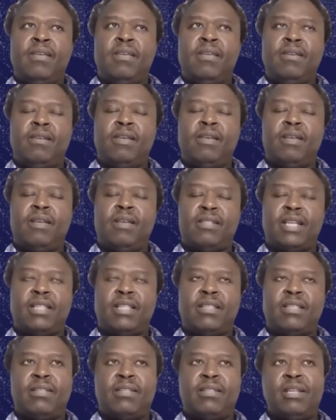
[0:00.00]
Yes, at
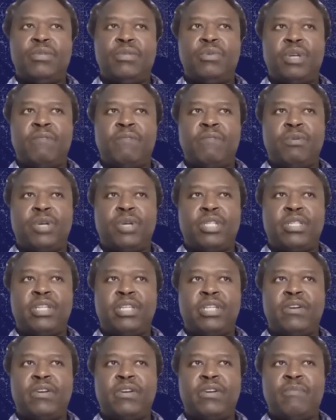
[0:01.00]
this stage, we are
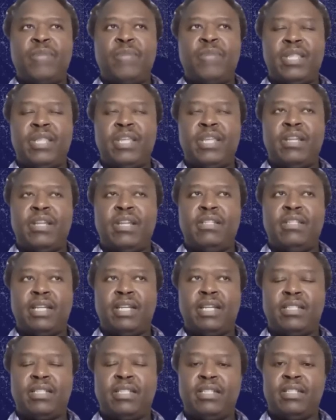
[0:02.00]
focusing on methane
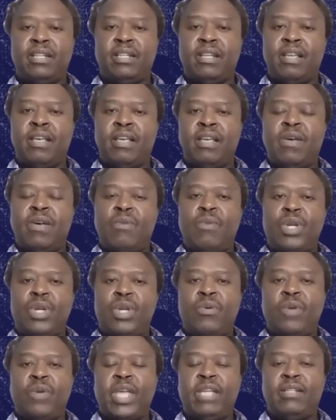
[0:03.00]
detection. We
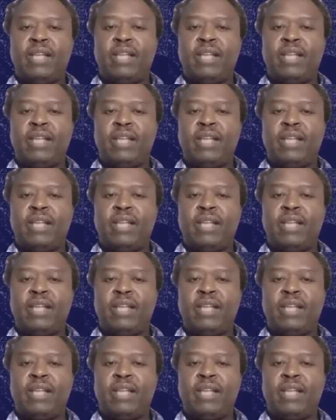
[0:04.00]
locate